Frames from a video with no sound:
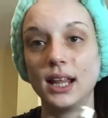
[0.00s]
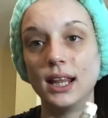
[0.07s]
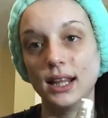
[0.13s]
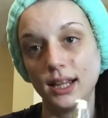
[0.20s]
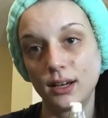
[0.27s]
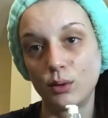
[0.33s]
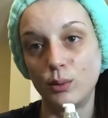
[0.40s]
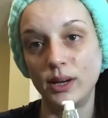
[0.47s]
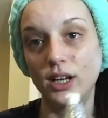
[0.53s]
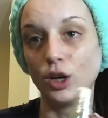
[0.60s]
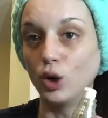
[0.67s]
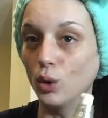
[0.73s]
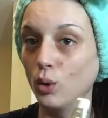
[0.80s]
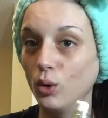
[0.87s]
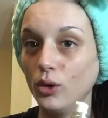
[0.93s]
Liquid
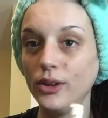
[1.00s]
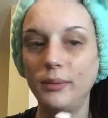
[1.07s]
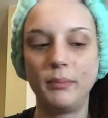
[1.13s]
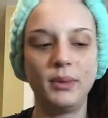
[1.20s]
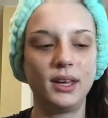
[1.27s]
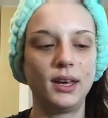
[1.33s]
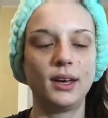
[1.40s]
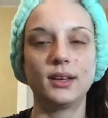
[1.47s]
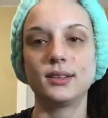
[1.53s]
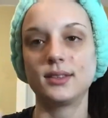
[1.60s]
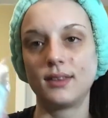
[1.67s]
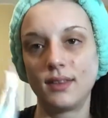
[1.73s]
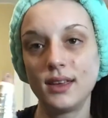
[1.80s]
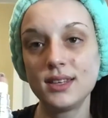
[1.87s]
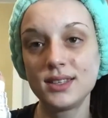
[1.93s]
Gold because
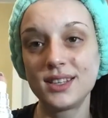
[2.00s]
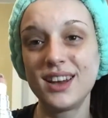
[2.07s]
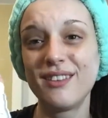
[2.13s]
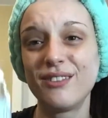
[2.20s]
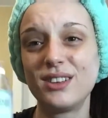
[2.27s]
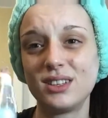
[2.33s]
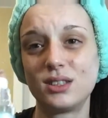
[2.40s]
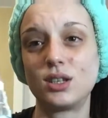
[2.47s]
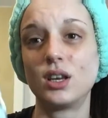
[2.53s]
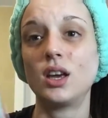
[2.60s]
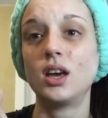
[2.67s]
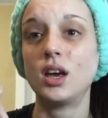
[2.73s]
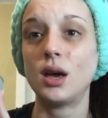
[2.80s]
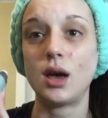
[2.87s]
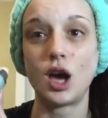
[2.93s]
this stuff is
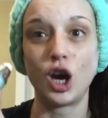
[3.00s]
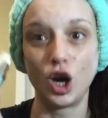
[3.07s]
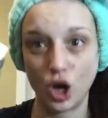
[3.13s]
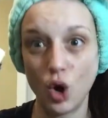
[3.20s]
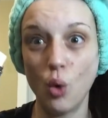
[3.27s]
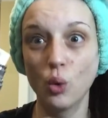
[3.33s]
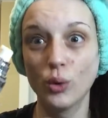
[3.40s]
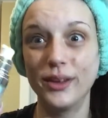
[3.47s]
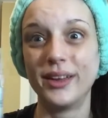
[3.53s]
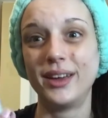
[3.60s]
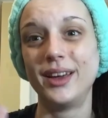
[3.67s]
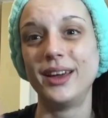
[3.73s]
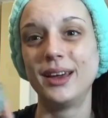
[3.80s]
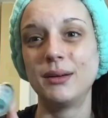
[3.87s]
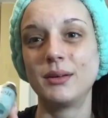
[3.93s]
gold.
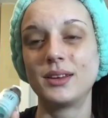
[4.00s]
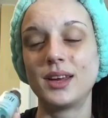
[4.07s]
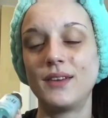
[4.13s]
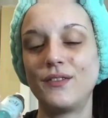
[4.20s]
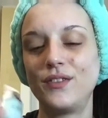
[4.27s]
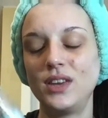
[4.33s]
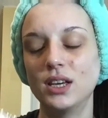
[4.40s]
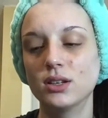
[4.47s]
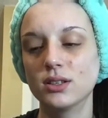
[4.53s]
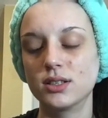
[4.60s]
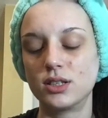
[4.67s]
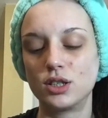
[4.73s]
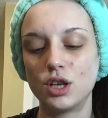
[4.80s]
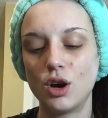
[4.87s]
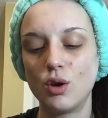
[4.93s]
It feels
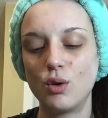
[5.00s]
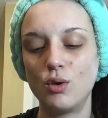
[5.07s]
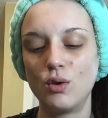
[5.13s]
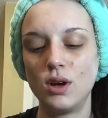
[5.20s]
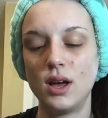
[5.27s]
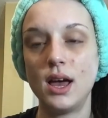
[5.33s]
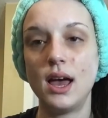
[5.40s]
so